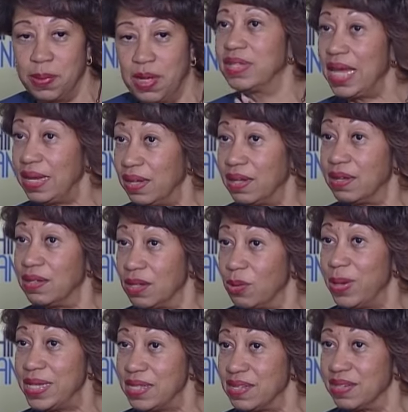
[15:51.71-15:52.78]
technical
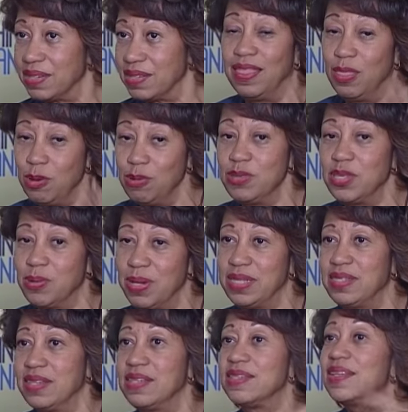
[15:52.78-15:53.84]
questions, those
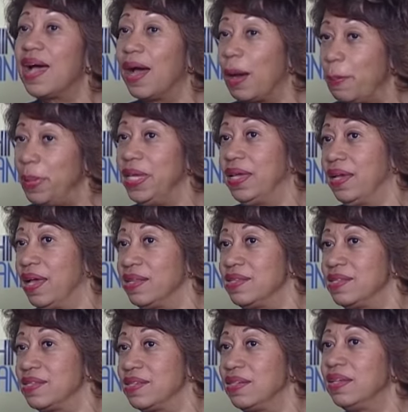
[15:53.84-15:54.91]
questions are being
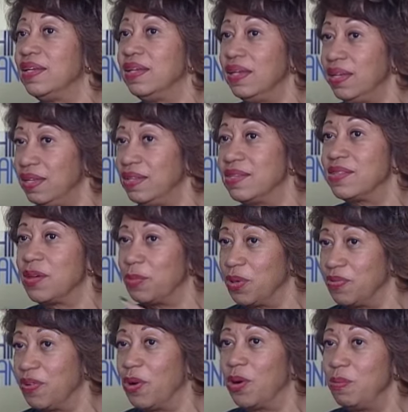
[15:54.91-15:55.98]
answered in some
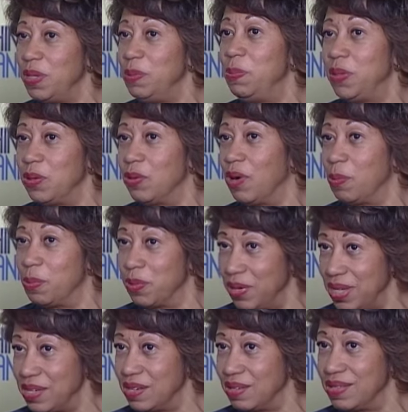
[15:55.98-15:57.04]
of our BPO
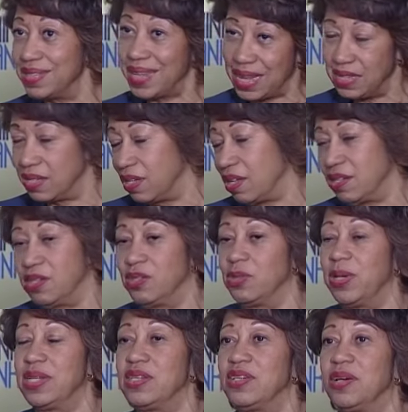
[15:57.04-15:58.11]
operations. That's not a
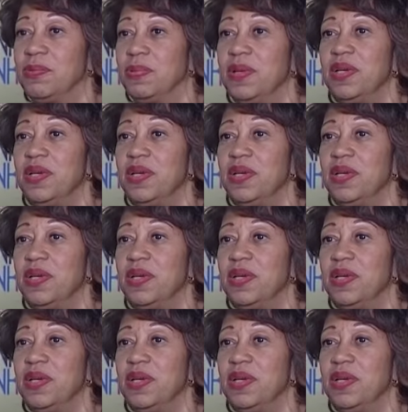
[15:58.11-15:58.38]
sweatshop.